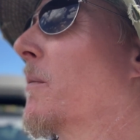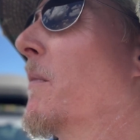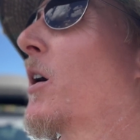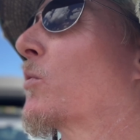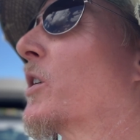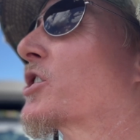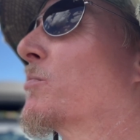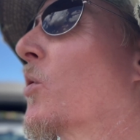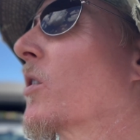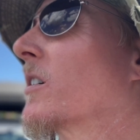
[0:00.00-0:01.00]
Mount
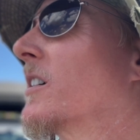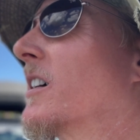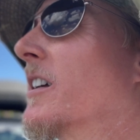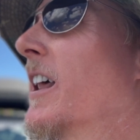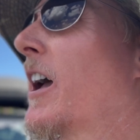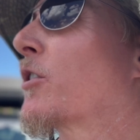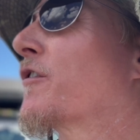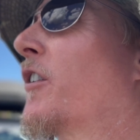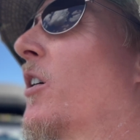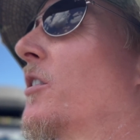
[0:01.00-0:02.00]
Rushmore, Niagara
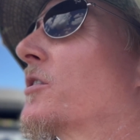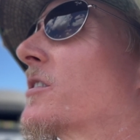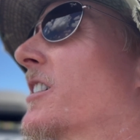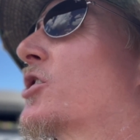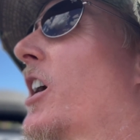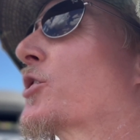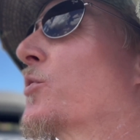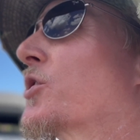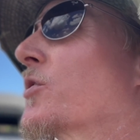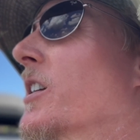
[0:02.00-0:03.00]
Falls, and
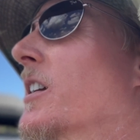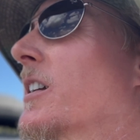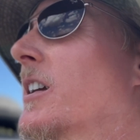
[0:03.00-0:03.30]
Joshua Tree.